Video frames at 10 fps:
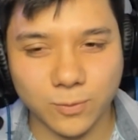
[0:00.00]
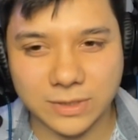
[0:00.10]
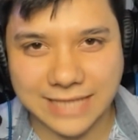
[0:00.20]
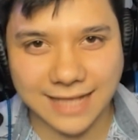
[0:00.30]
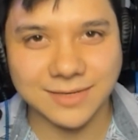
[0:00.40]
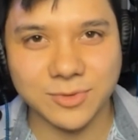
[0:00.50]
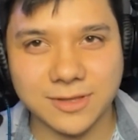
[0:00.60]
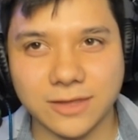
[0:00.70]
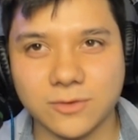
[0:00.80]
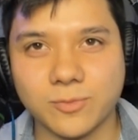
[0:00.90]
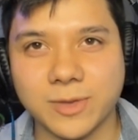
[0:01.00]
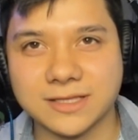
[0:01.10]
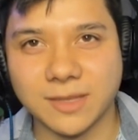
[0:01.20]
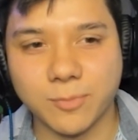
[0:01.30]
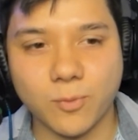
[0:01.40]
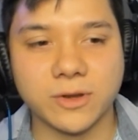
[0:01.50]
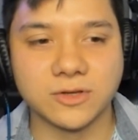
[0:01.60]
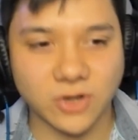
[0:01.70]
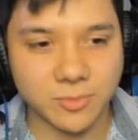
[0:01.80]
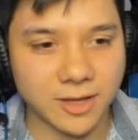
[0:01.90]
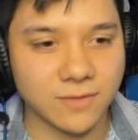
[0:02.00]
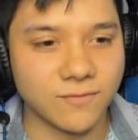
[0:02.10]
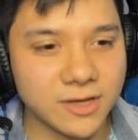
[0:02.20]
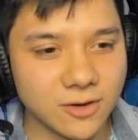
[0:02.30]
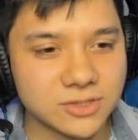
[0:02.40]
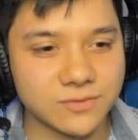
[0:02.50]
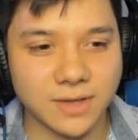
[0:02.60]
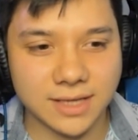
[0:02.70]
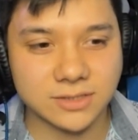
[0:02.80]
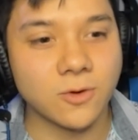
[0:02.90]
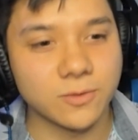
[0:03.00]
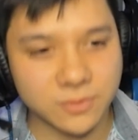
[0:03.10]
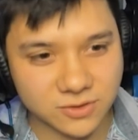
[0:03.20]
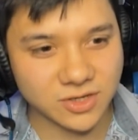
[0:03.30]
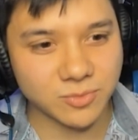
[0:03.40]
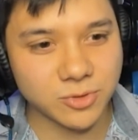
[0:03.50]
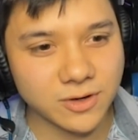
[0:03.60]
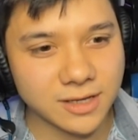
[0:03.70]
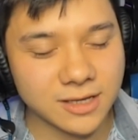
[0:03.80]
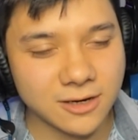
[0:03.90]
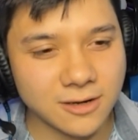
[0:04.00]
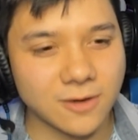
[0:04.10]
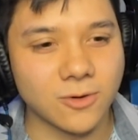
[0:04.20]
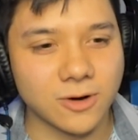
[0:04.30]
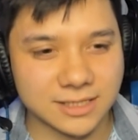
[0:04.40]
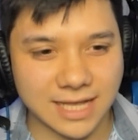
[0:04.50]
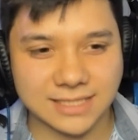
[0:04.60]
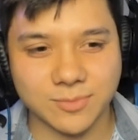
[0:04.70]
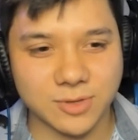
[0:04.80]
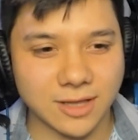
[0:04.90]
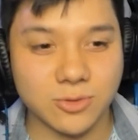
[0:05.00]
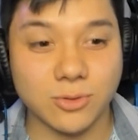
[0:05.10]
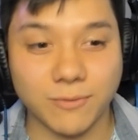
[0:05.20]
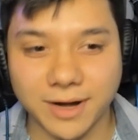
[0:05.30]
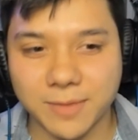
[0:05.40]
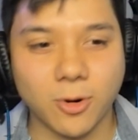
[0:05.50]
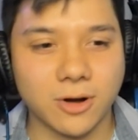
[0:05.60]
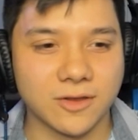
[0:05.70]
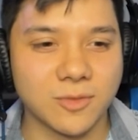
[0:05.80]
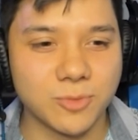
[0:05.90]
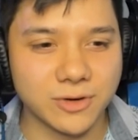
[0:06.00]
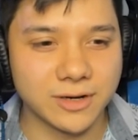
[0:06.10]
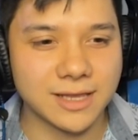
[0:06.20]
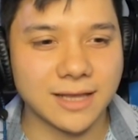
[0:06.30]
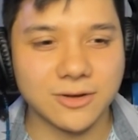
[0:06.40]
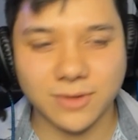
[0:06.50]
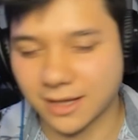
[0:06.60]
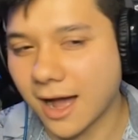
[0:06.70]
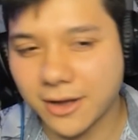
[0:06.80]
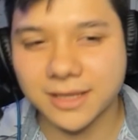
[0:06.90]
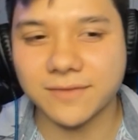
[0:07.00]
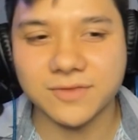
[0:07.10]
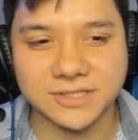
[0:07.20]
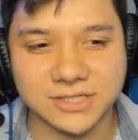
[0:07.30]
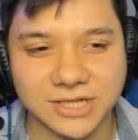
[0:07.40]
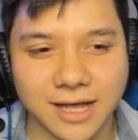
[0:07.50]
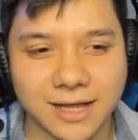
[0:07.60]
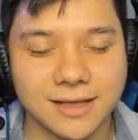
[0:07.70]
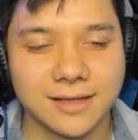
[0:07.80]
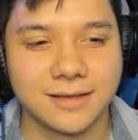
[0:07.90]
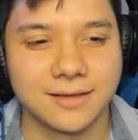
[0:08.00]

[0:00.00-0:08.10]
Is that something that you picked up when you started making videos and you realized, oh, there's a community here? Or is that something that you were already part of the community and you're like, I'm going to give this a shot?